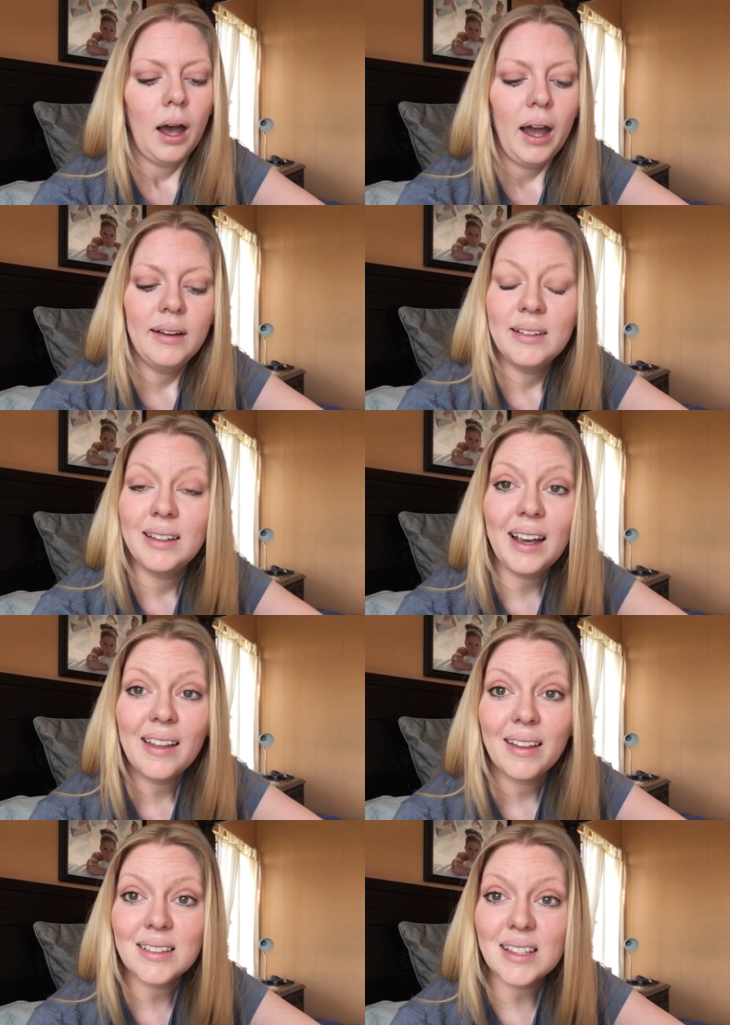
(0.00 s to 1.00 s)
And yeah,
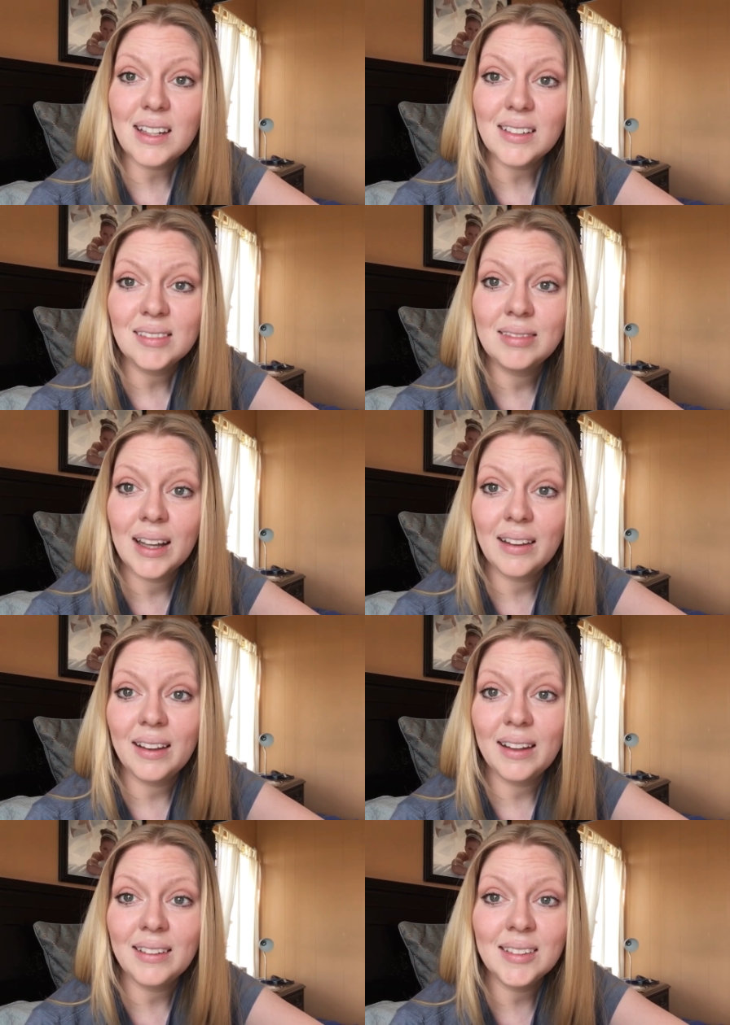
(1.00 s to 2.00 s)
that's it. And
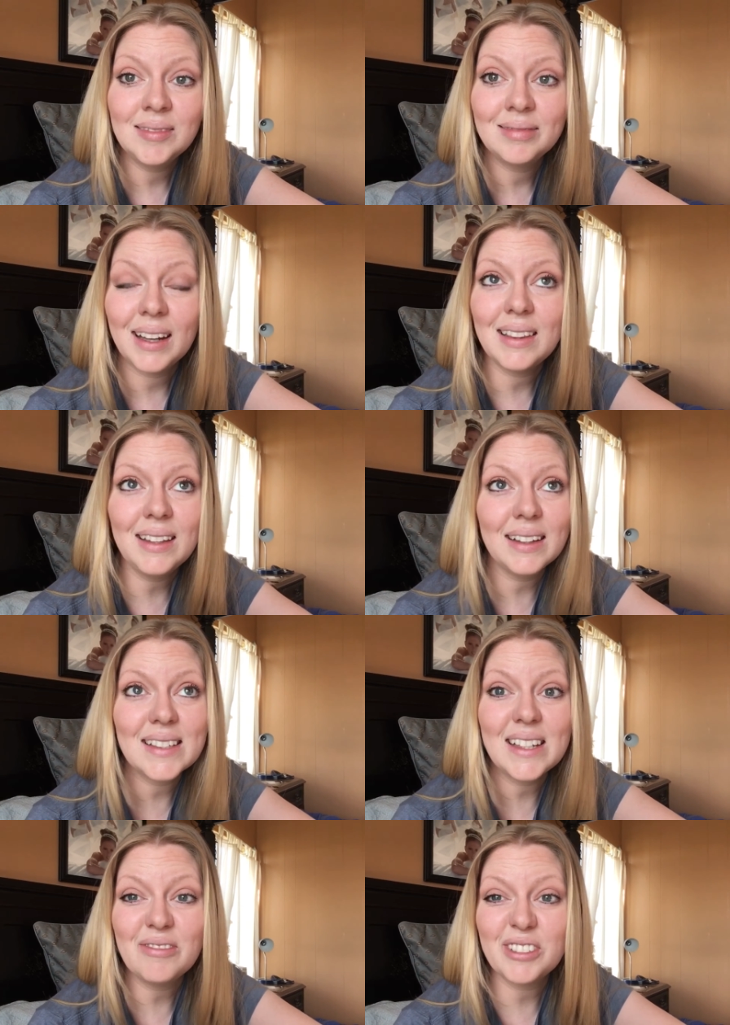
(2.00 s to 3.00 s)
then I think
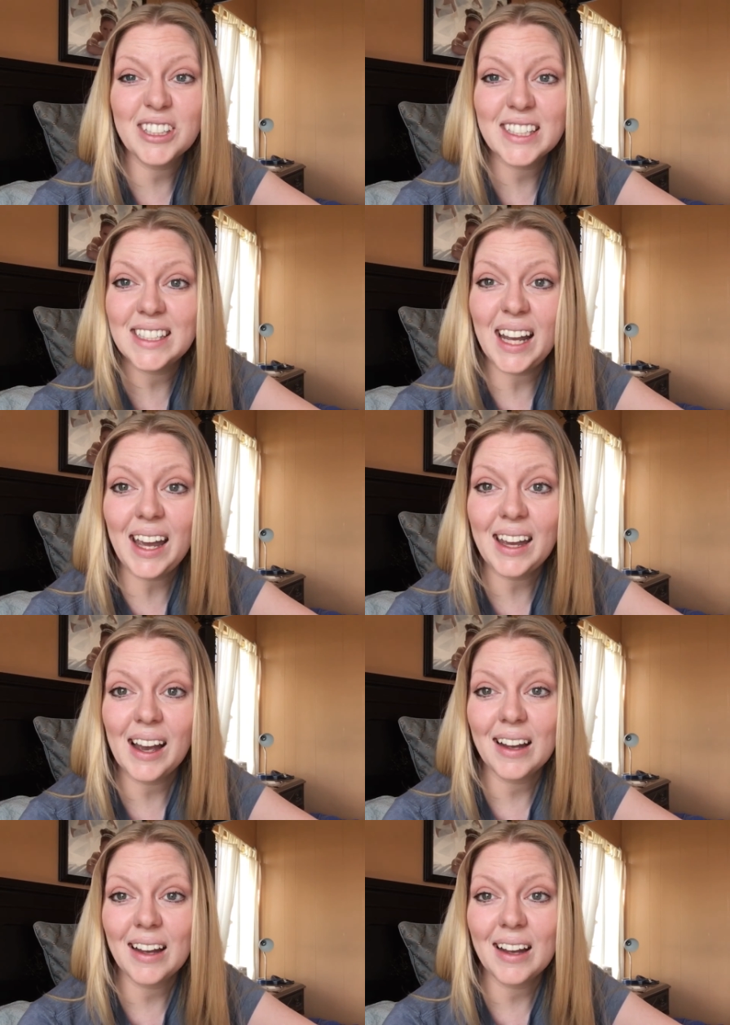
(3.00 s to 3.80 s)
that's it for today.